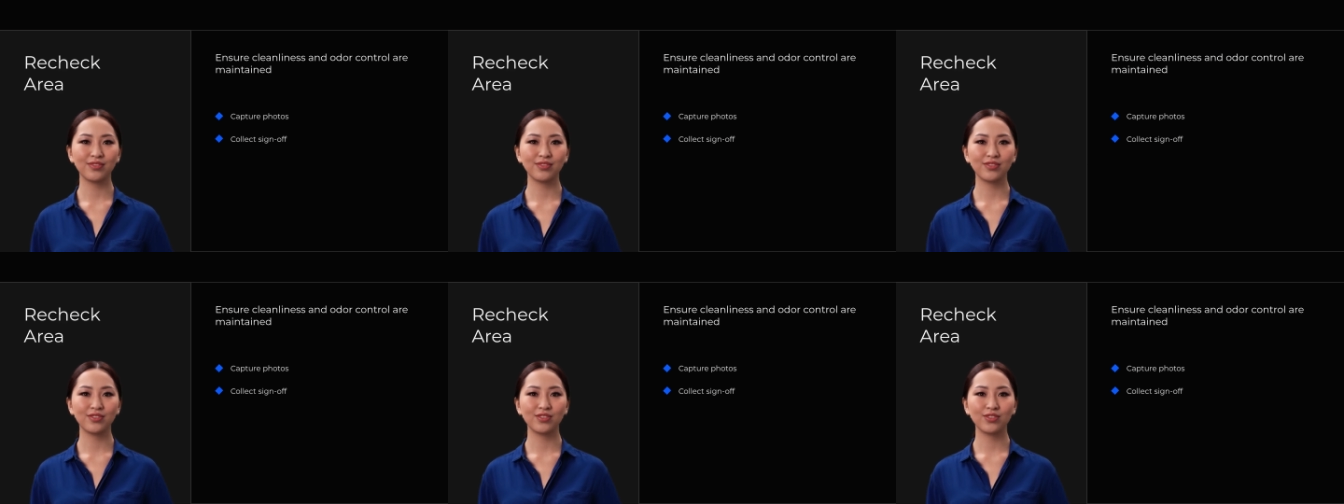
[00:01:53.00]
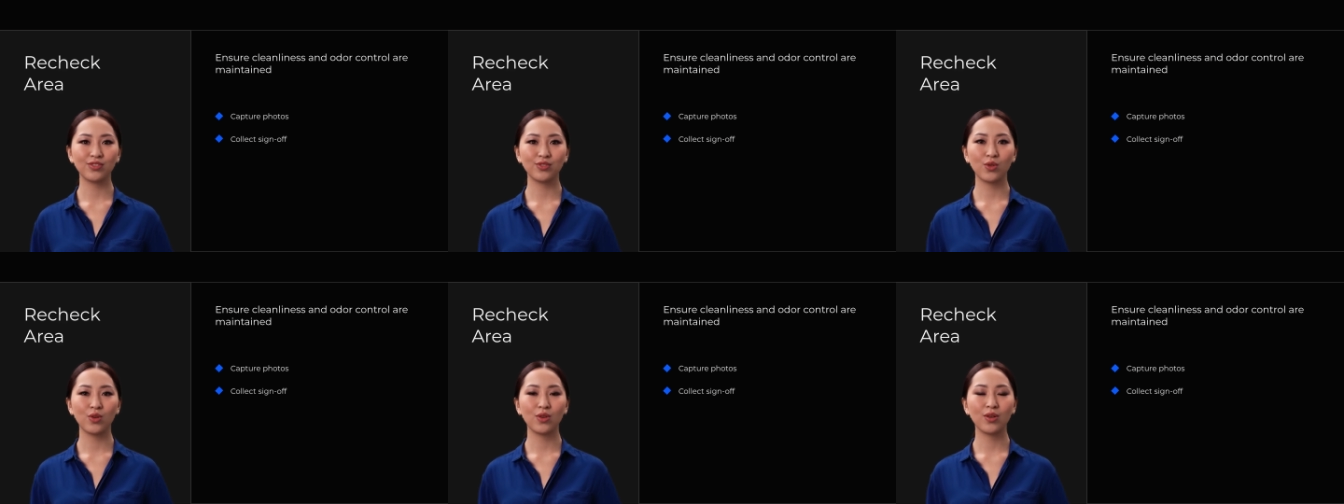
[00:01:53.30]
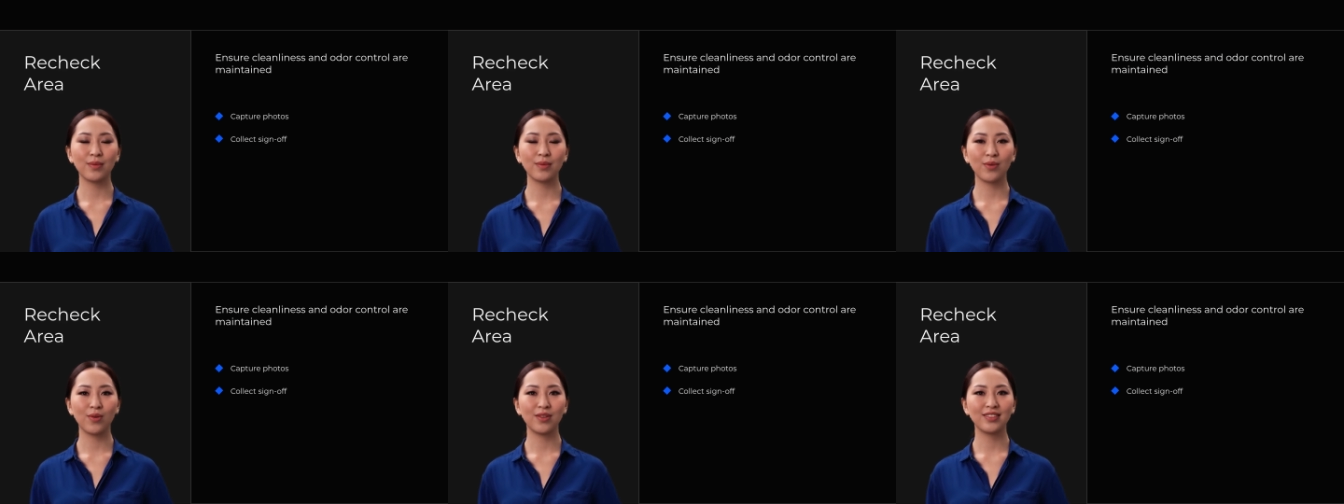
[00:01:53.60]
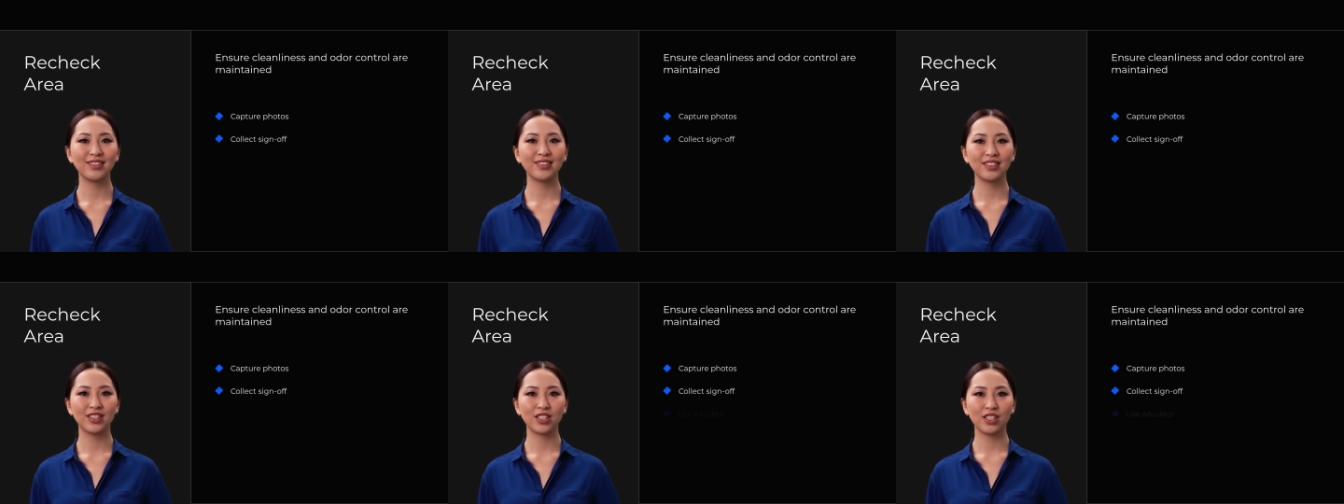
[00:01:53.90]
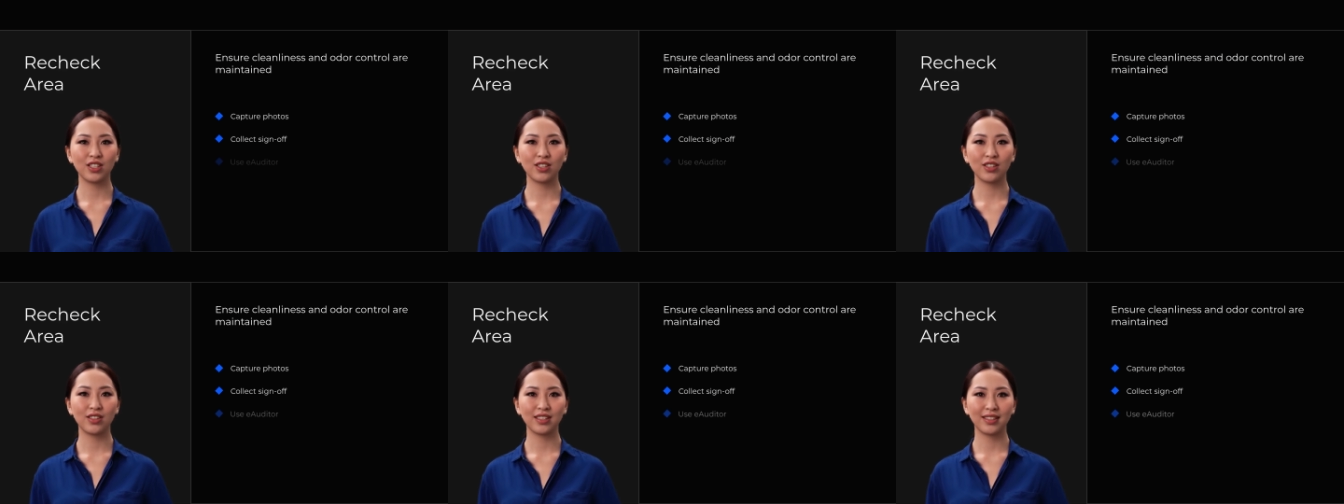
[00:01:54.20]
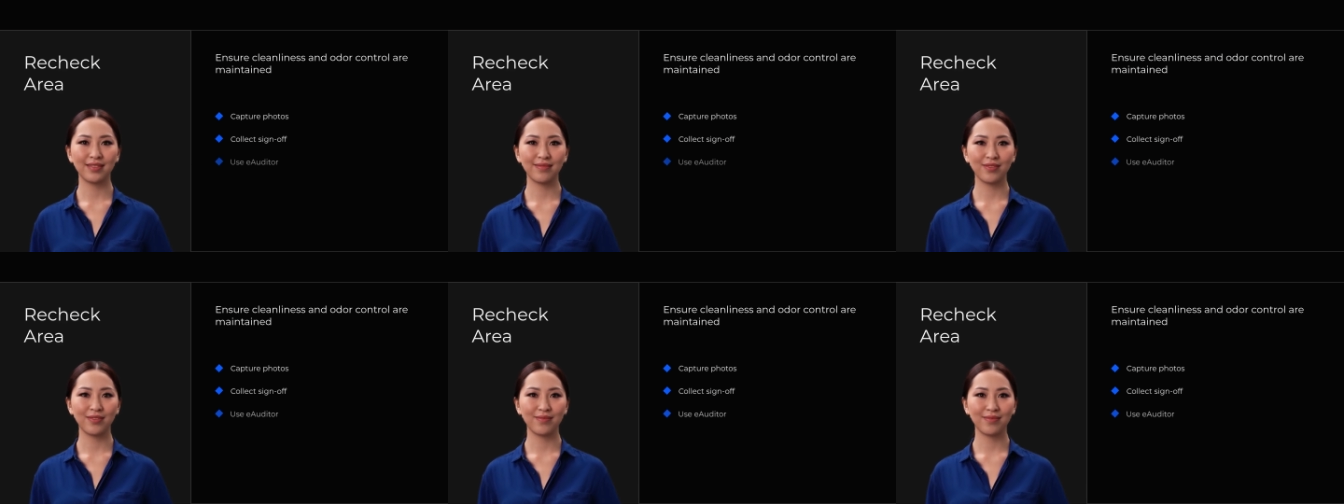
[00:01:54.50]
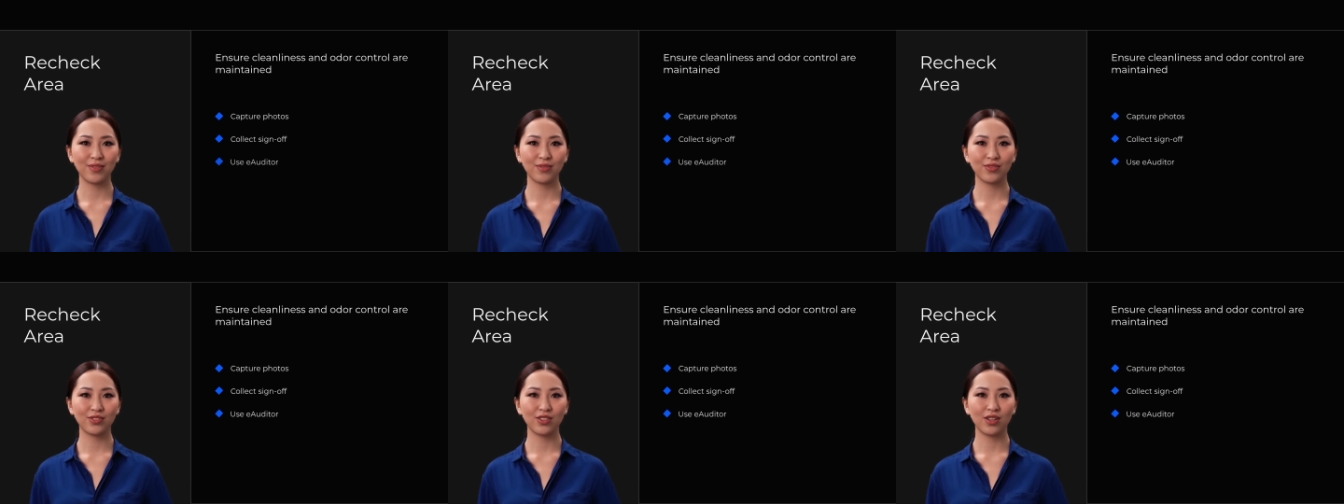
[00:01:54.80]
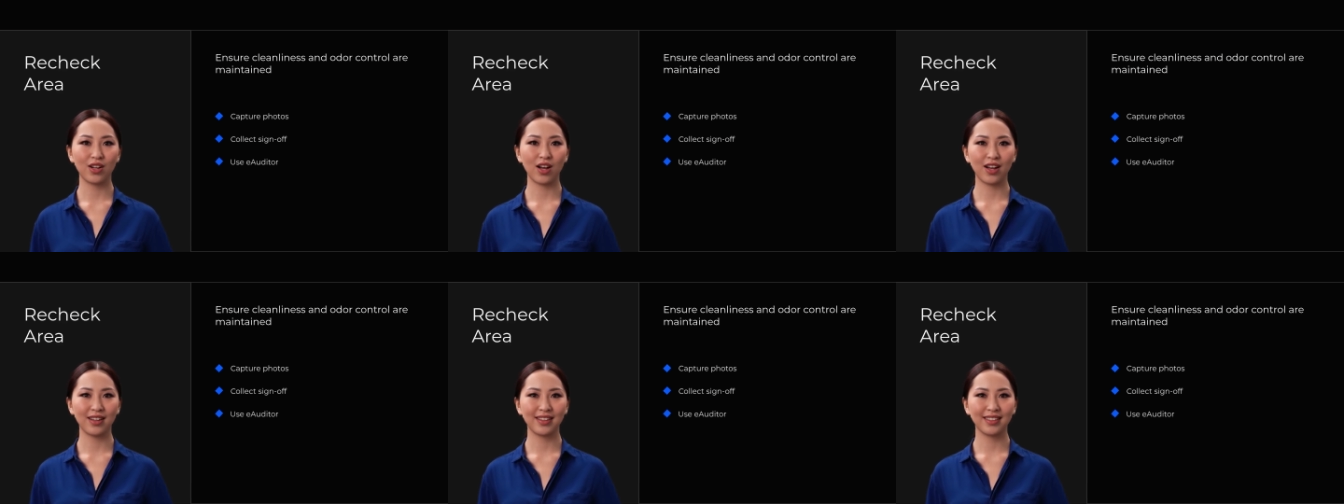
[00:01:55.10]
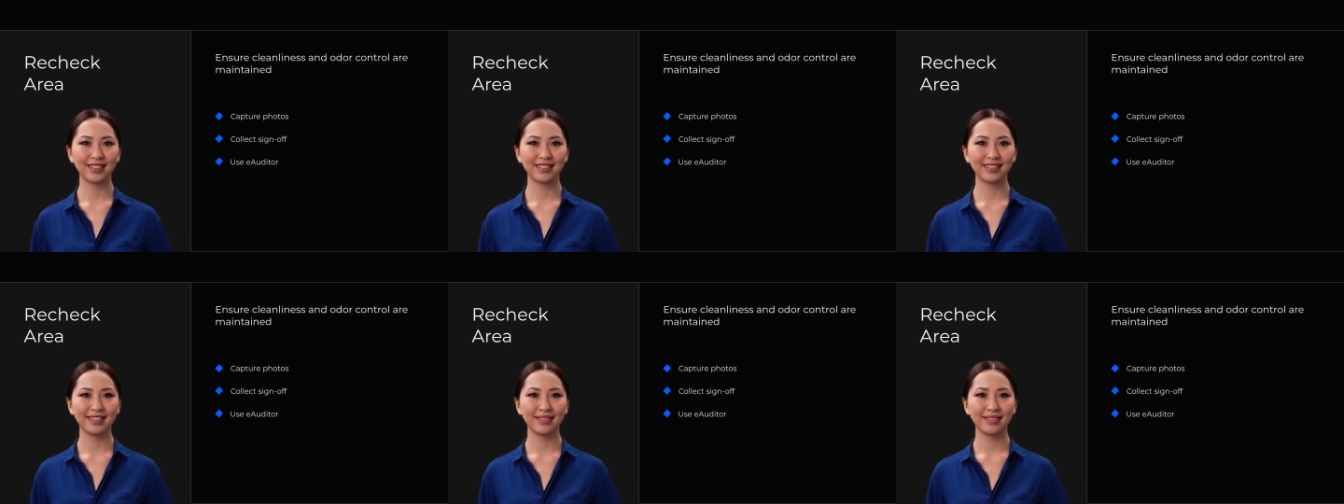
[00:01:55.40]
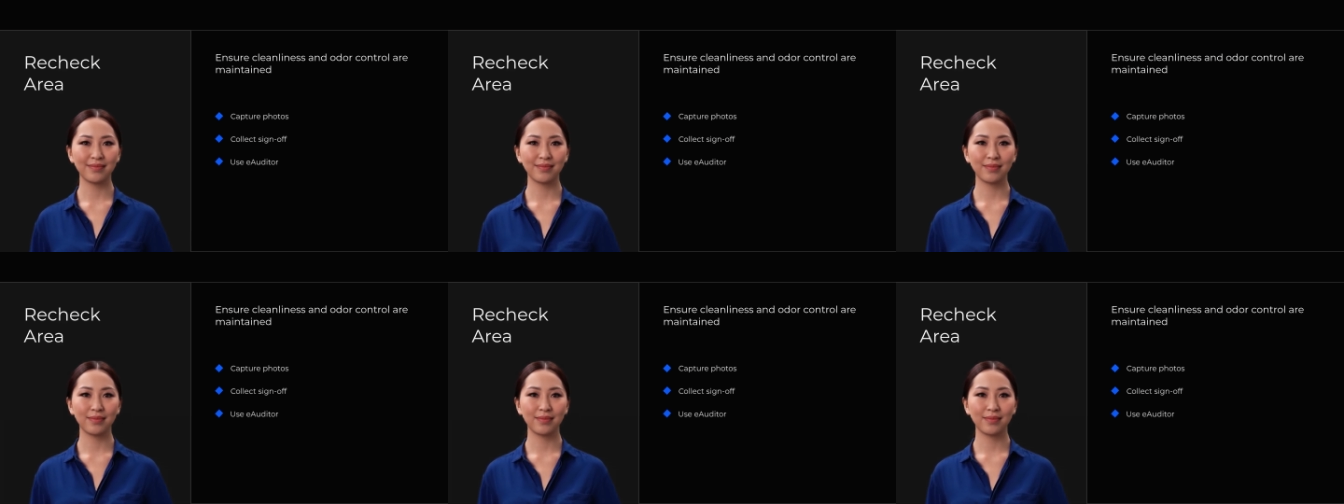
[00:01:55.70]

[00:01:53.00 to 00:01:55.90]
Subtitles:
Store reports securely for future audits.